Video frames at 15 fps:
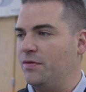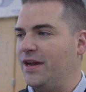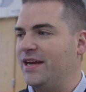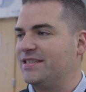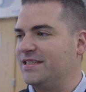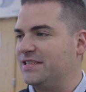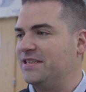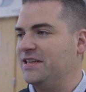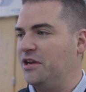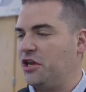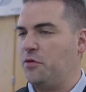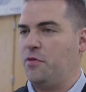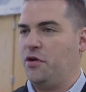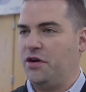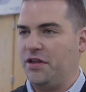nice to see a
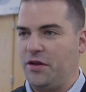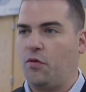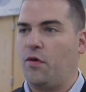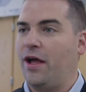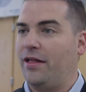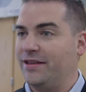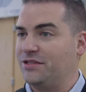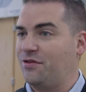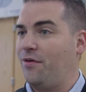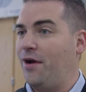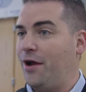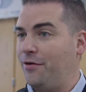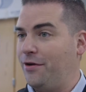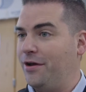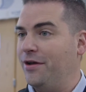community that rallies
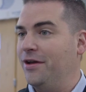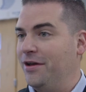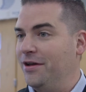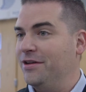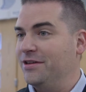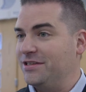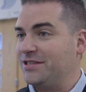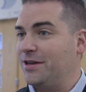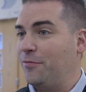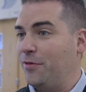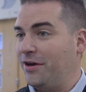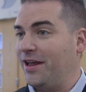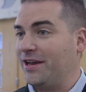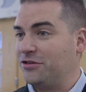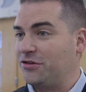around
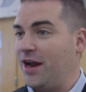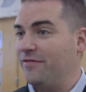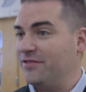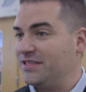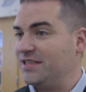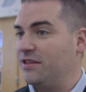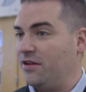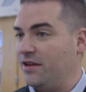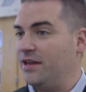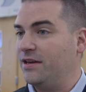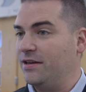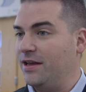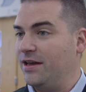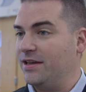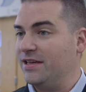someone like Travis and, the,
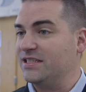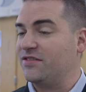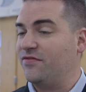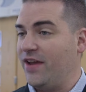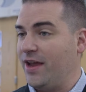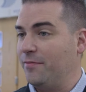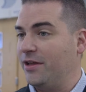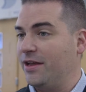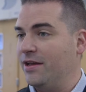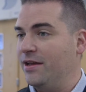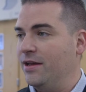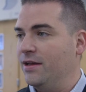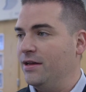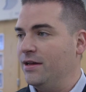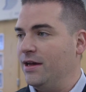and uh, his family.
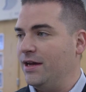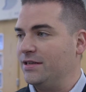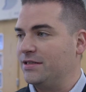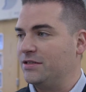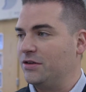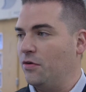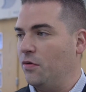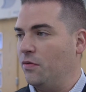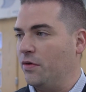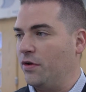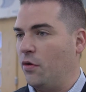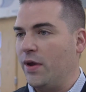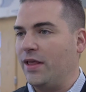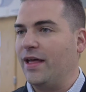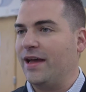Uh, so you
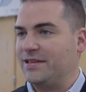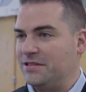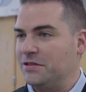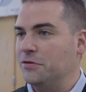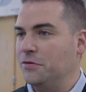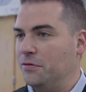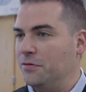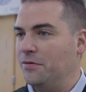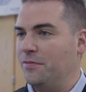know, we like to